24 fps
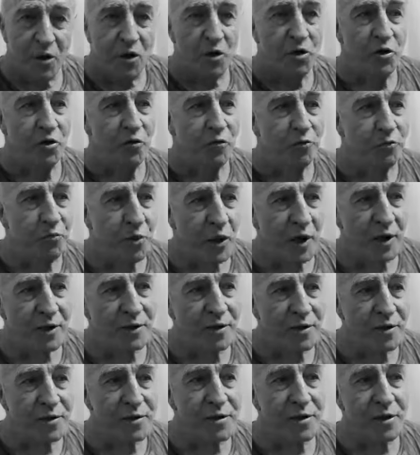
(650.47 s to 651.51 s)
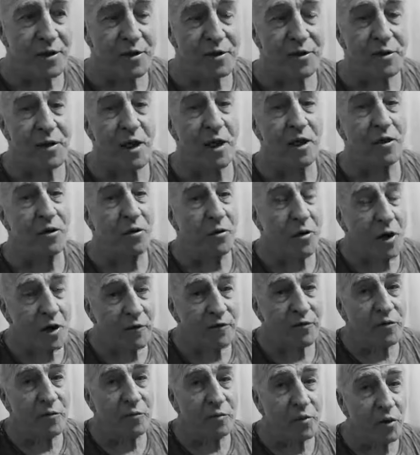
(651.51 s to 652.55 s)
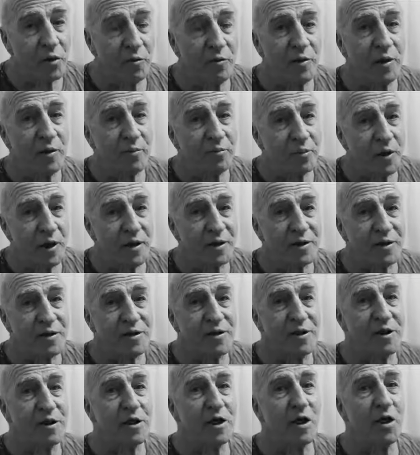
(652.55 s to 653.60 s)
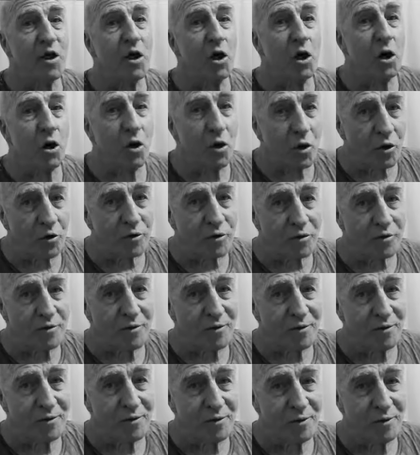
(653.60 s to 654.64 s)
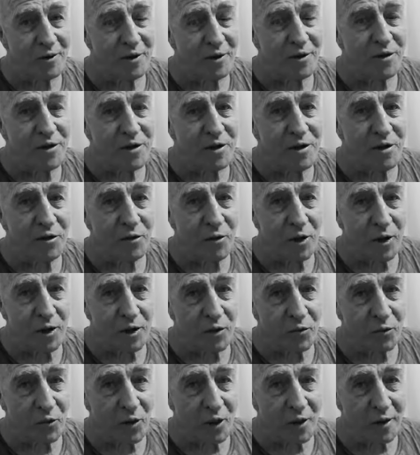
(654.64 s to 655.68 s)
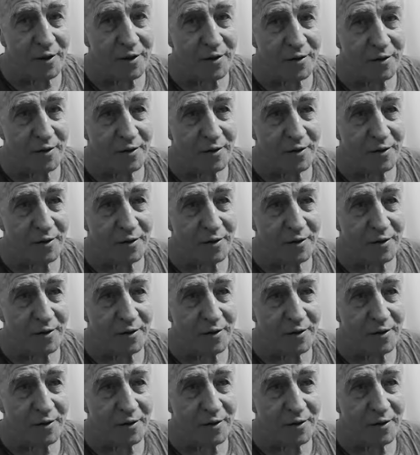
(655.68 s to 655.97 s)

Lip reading: You've practiced this, and you have to probably practice it a lot until you get it right.